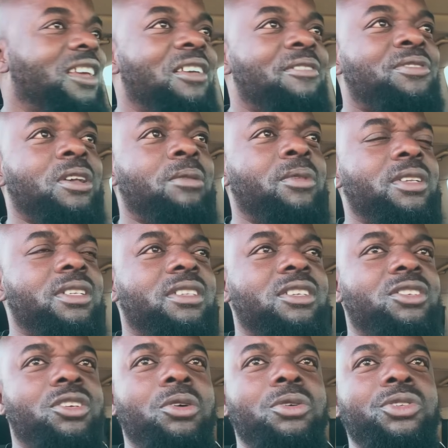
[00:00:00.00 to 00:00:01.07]
if someone
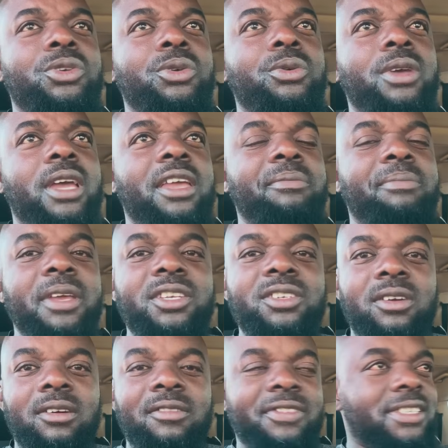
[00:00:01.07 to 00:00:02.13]
shows you a
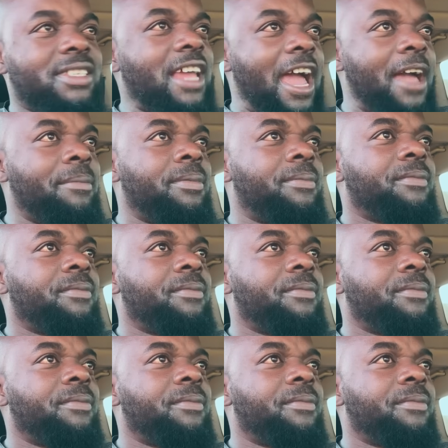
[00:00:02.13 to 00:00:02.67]
picture of a tap,